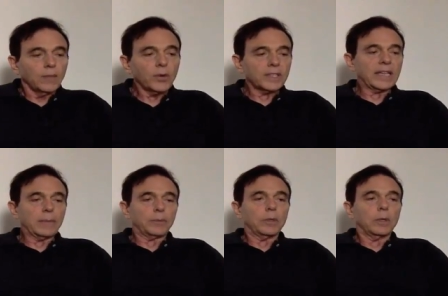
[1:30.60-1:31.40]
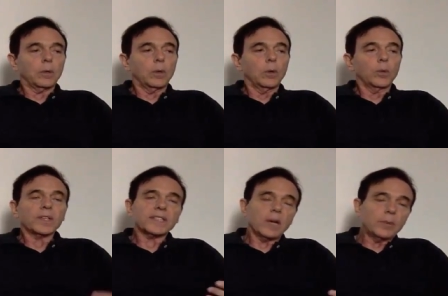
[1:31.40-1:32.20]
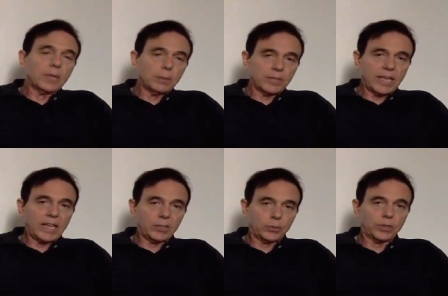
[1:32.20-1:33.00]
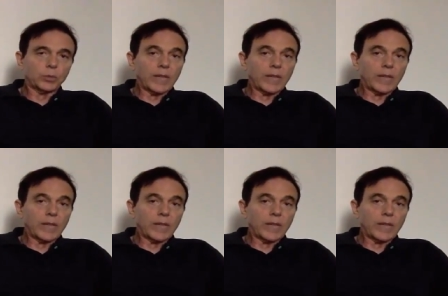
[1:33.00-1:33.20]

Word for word: For example, when a cell becomes cancerous,